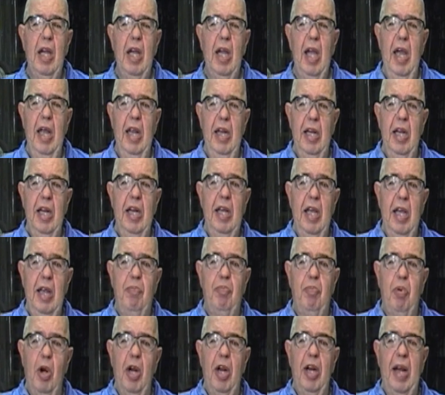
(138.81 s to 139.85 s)
And then it
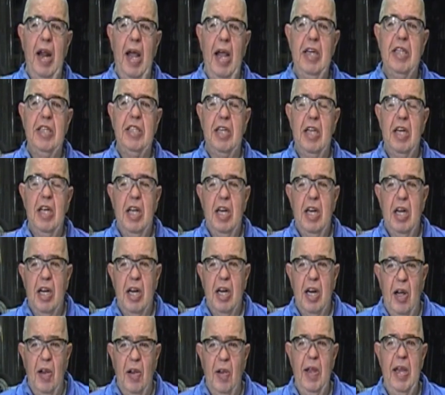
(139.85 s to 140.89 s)
put a nice
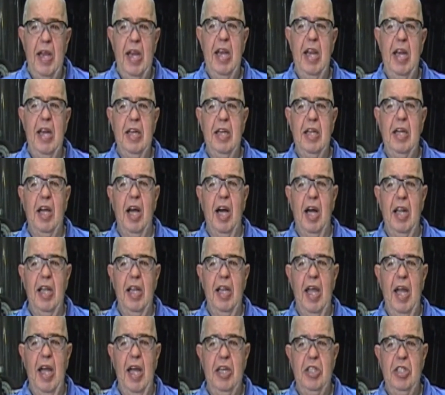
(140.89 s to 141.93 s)
clean
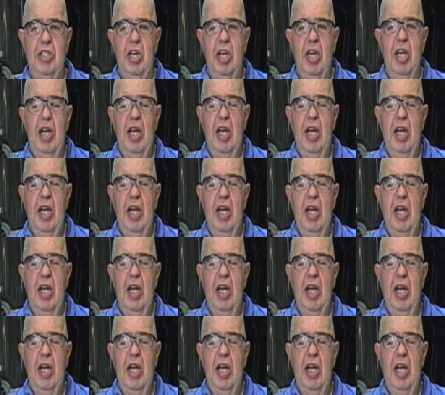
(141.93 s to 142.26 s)
cutting edge.